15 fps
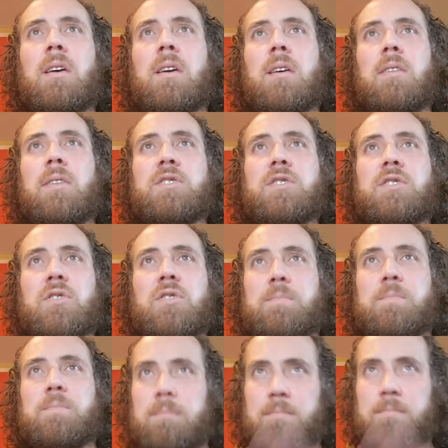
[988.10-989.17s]
This just
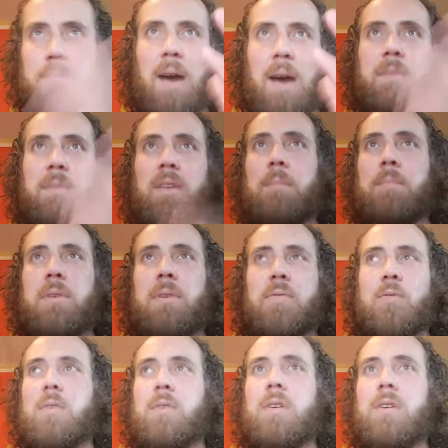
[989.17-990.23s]
popped up
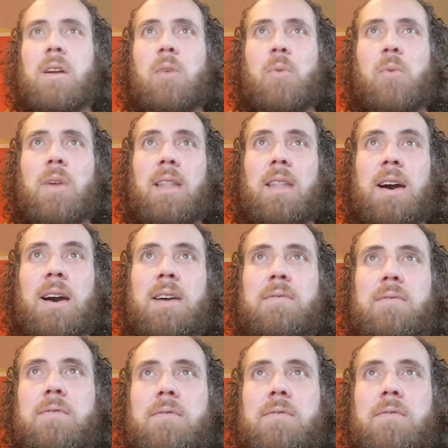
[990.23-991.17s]
before I went live.